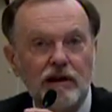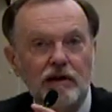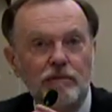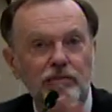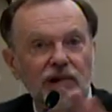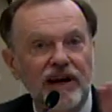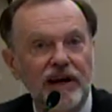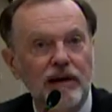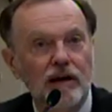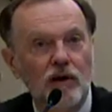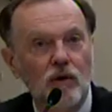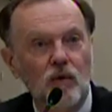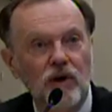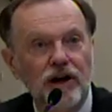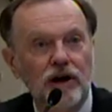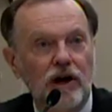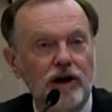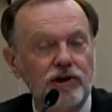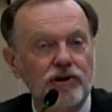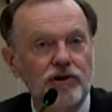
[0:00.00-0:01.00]
But we
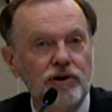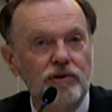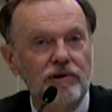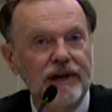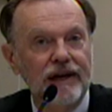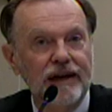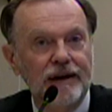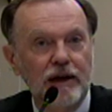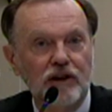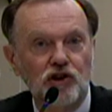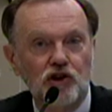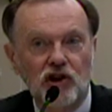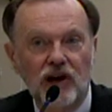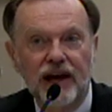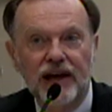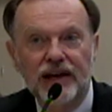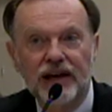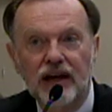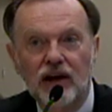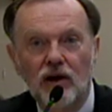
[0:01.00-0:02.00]
are doing
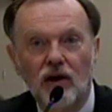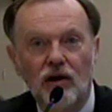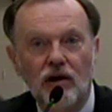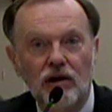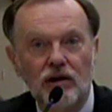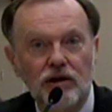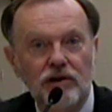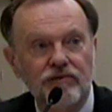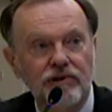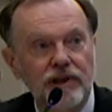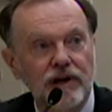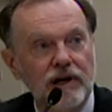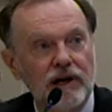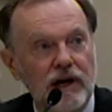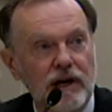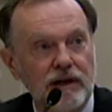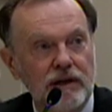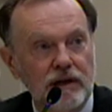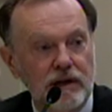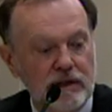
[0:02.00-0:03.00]
training all over the
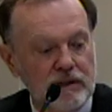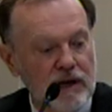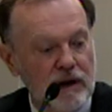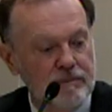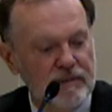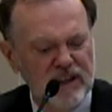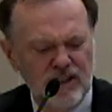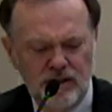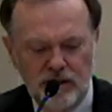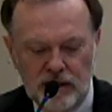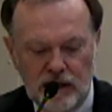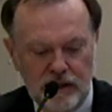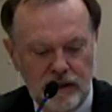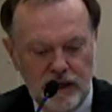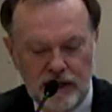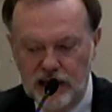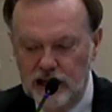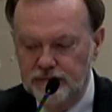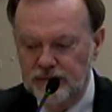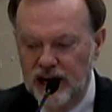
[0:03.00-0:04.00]
continent. As I mentioned, I
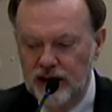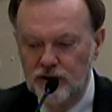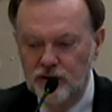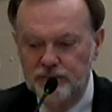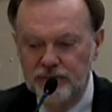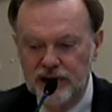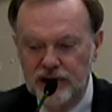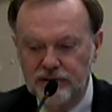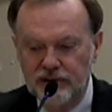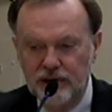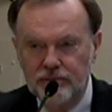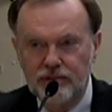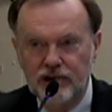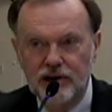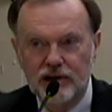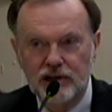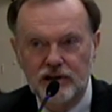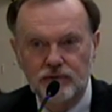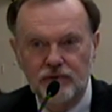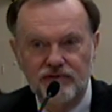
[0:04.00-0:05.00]
think in my opening
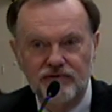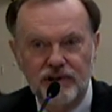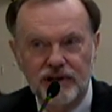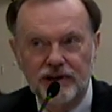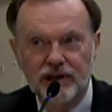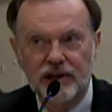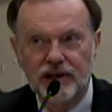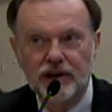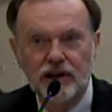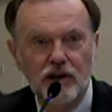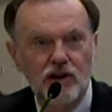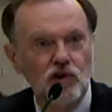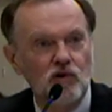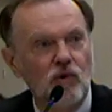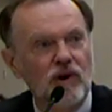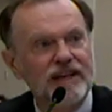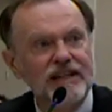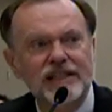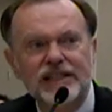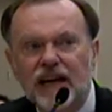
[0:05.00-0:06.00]
remarks, we've done like
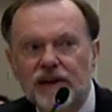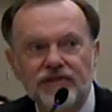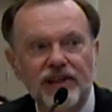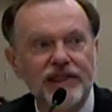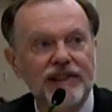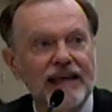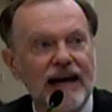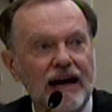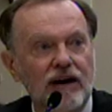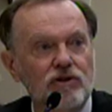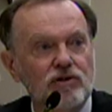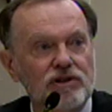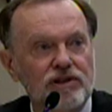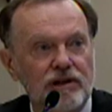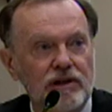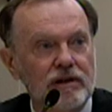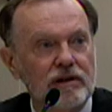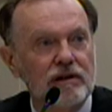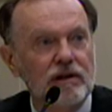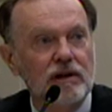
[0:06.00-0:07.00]

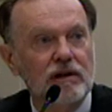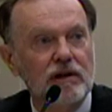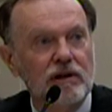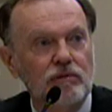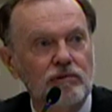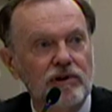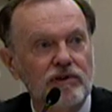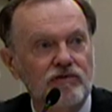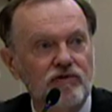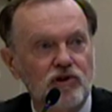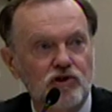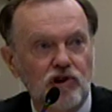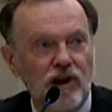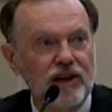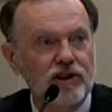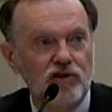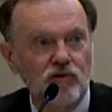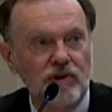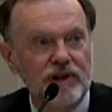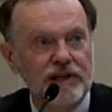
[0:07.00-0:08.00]
27,000. We've
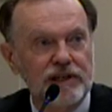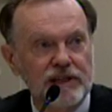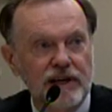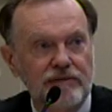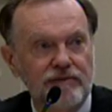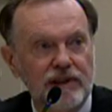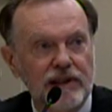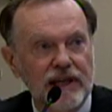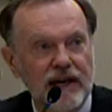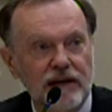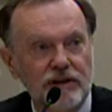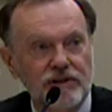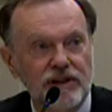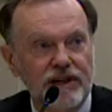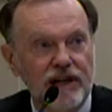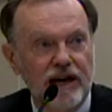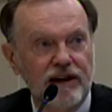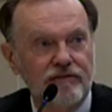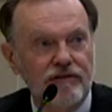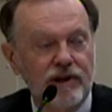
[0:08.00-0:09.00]
trained 27,000
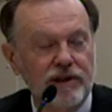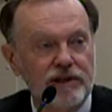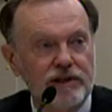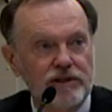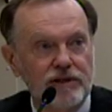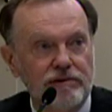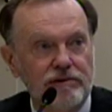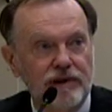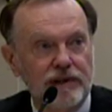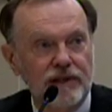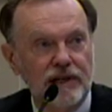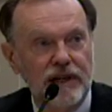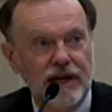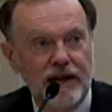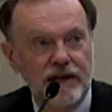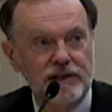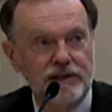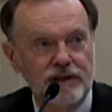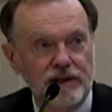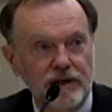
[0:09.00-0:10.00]
Africans during the
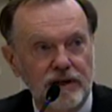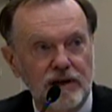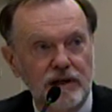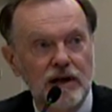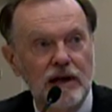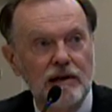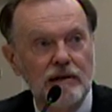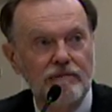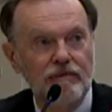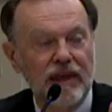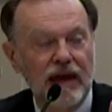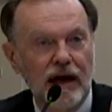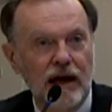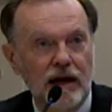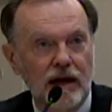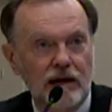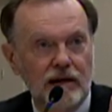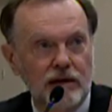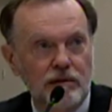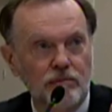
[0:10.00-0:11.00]
last year.
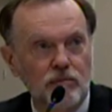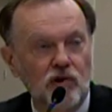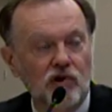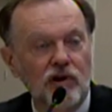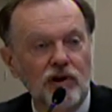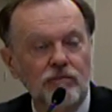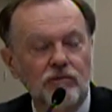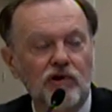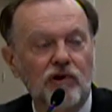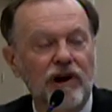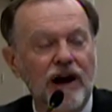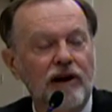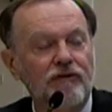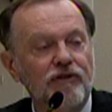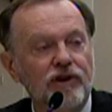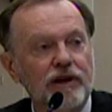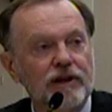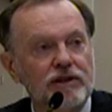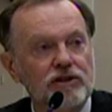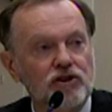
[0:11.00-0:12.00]
And more
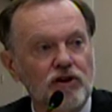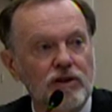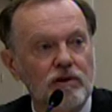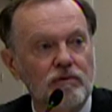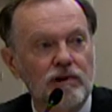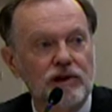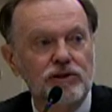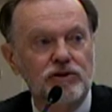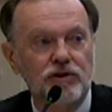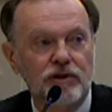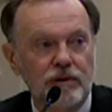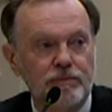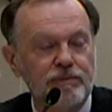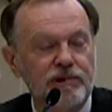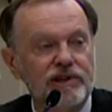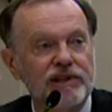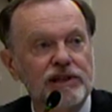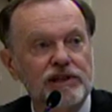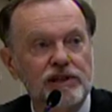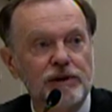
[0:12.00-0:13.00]
Africans are the ones who are
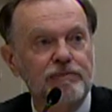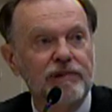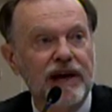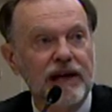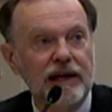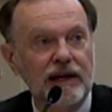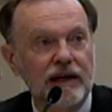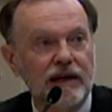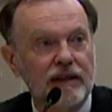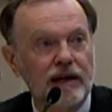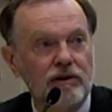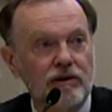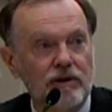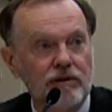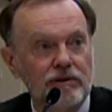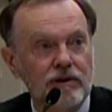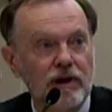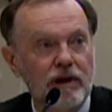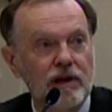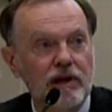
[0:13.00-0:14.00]
participating in their
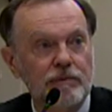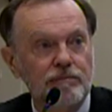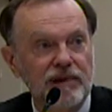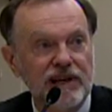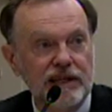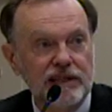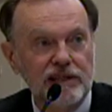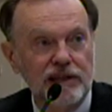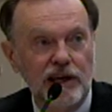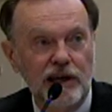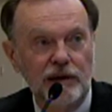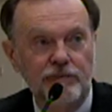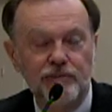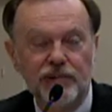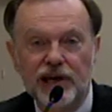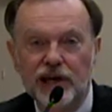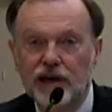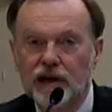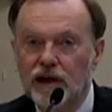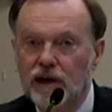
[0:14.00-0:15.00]
own
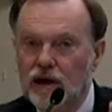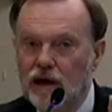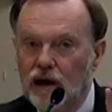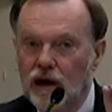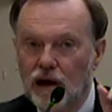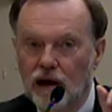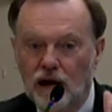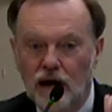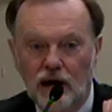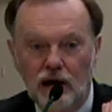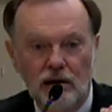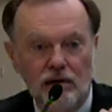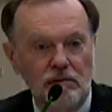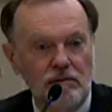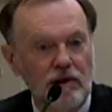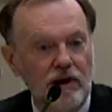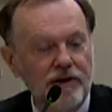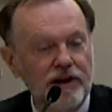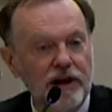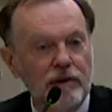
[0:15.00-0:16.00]
peacekeeping.
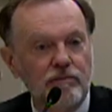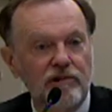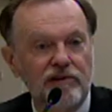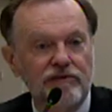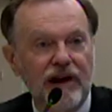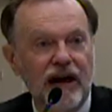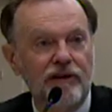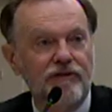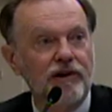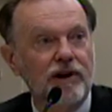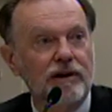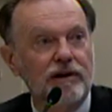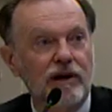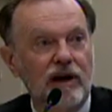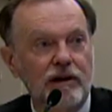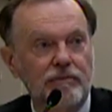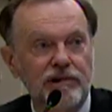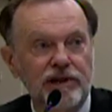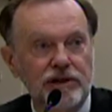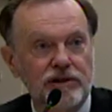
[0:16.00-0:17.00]
A number of African
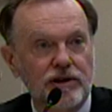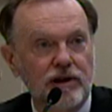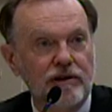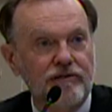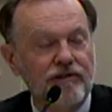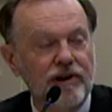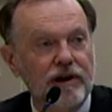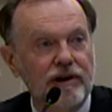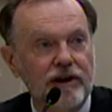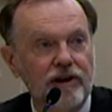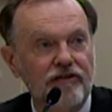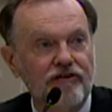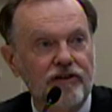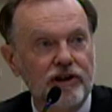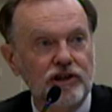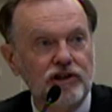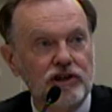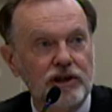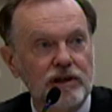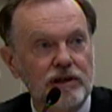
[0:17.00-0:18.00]
armies are very
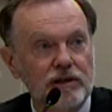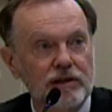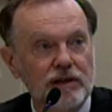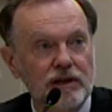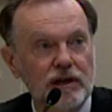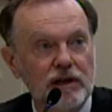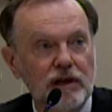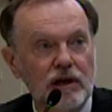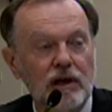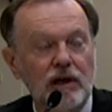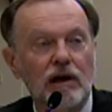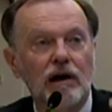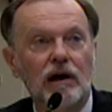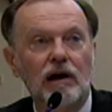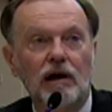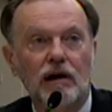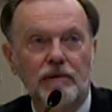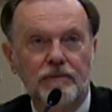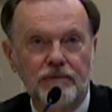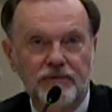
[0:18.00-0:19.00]
efficient.
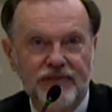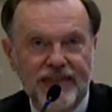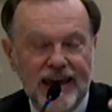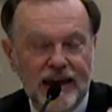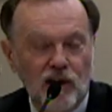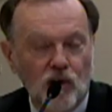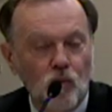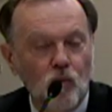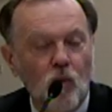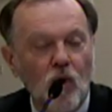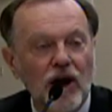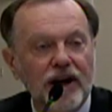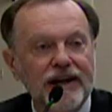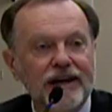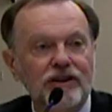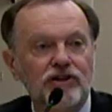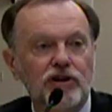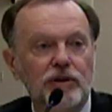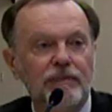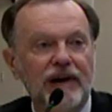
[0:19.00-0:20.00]
They are
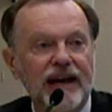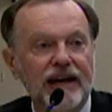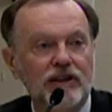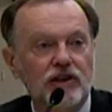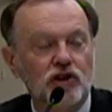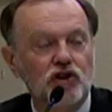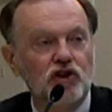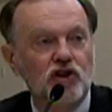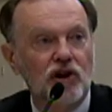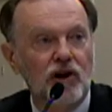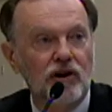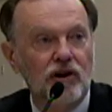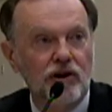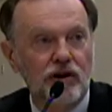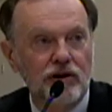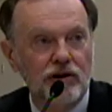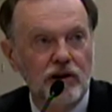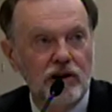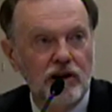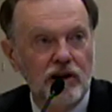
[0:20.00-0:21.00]
wanting to make the
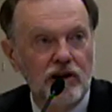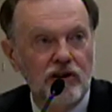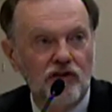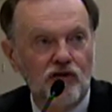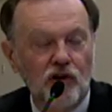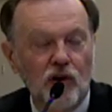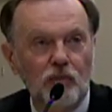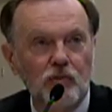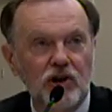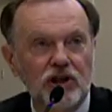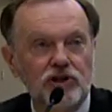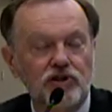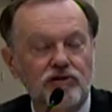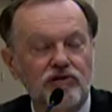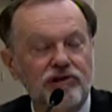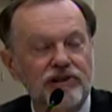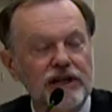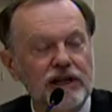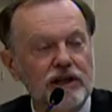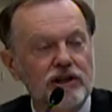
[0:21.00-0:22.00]
turn from what
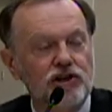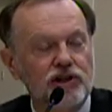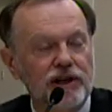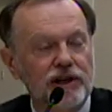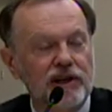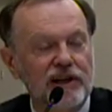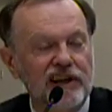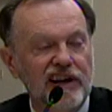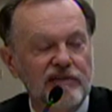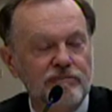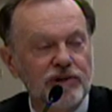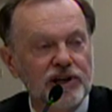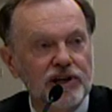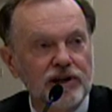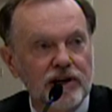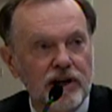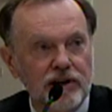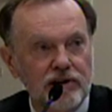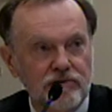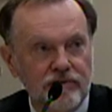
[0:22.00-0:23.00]
strategically have been
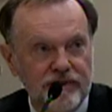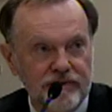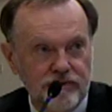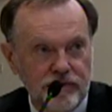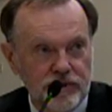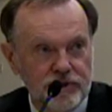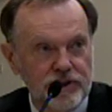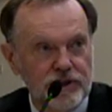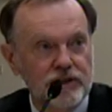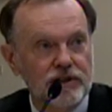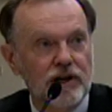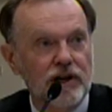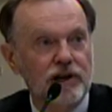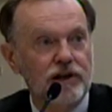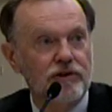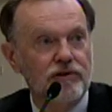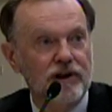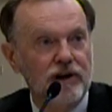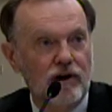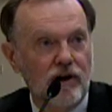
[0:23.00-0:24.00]
country versus
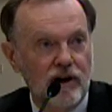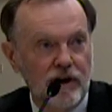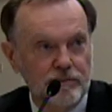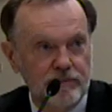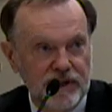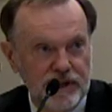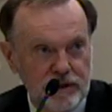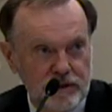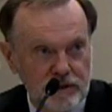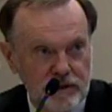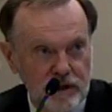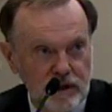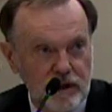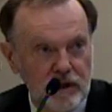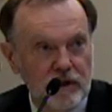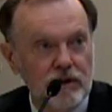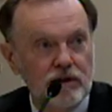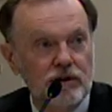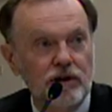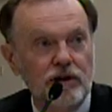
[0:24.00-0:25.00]
country armies,
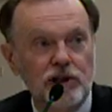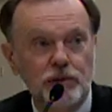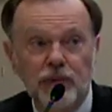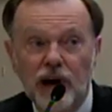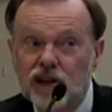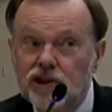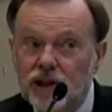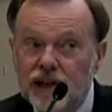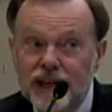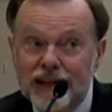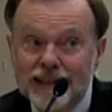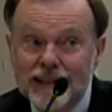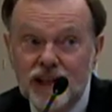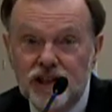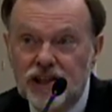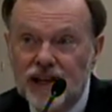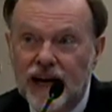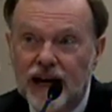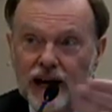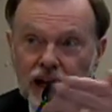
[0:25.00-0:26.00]
especially in the
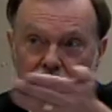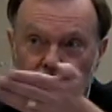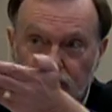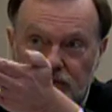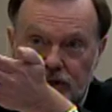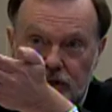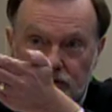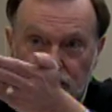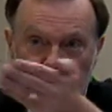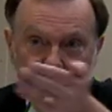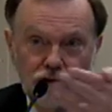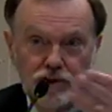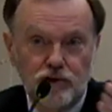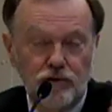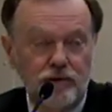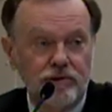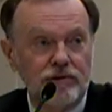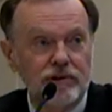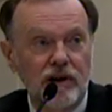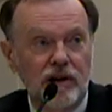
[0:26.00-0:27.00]
Sahel region, which
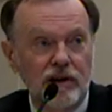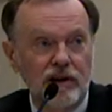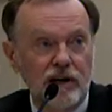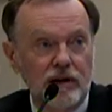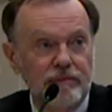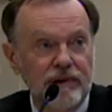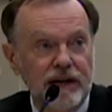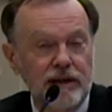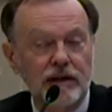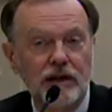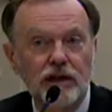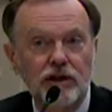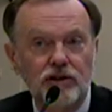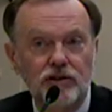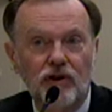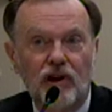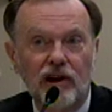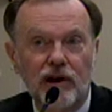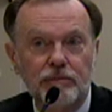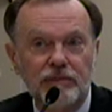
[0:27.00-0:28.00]
we were talking about,
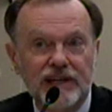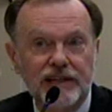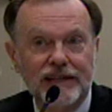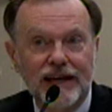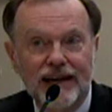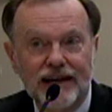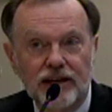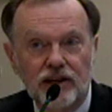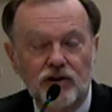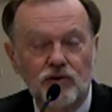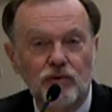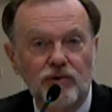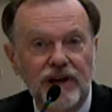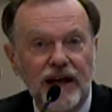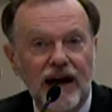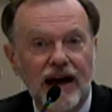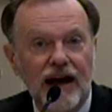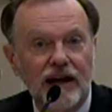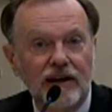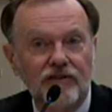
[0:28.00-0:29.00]
to armies that can
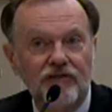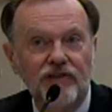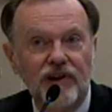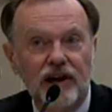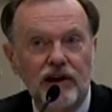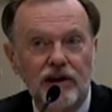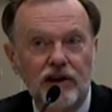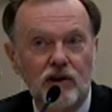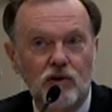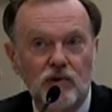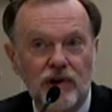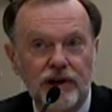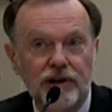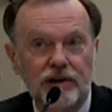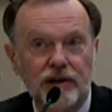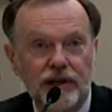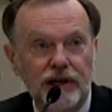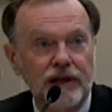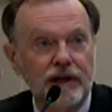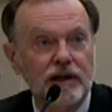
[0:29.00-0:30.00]
react very
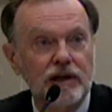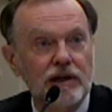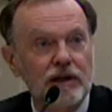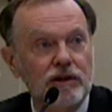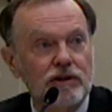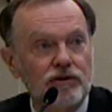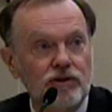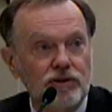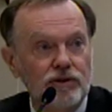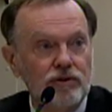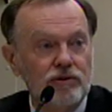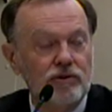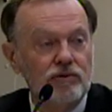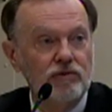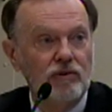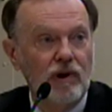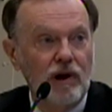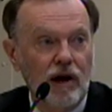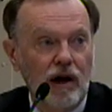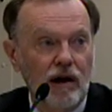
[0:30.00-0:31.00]
quickly
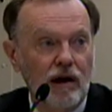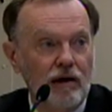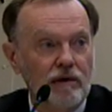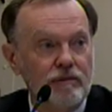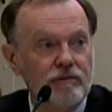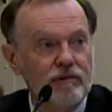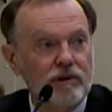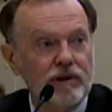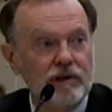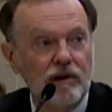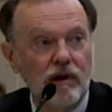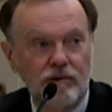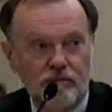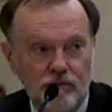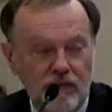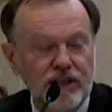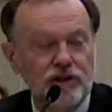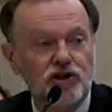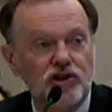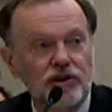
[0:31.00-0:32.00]
to
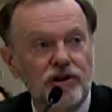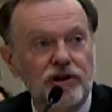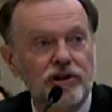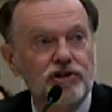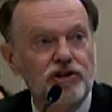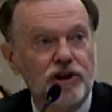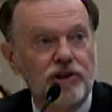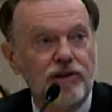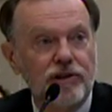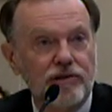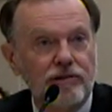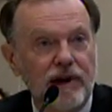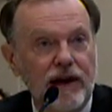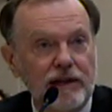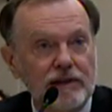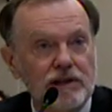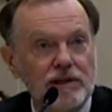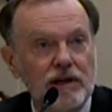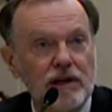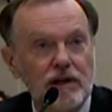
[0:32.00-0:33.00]
insurgent
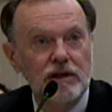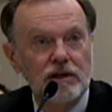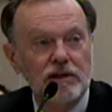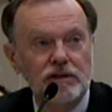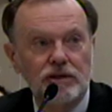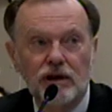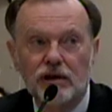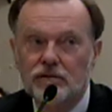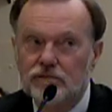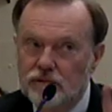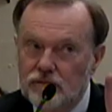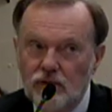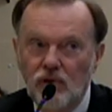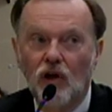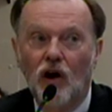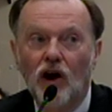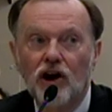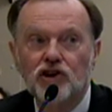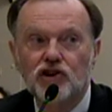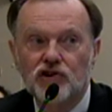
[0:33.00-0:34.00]
threats. So
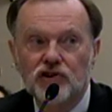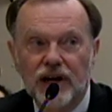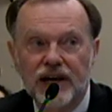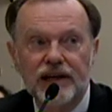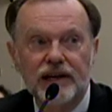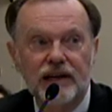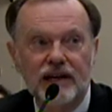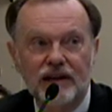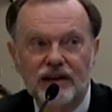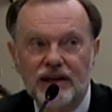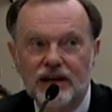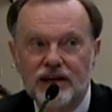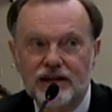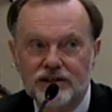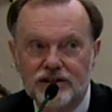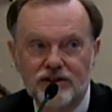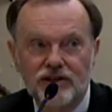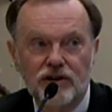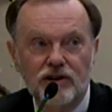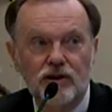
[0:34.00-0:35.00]
our training
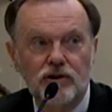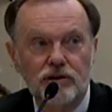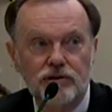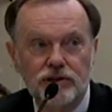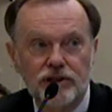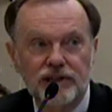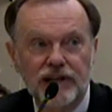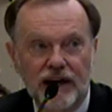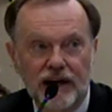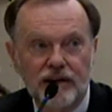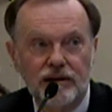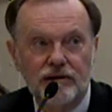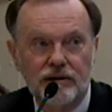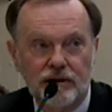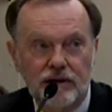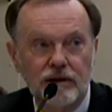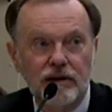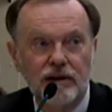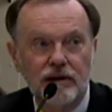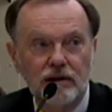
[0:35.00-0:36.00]
is the gold
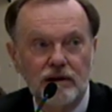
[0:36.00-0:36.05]
standard.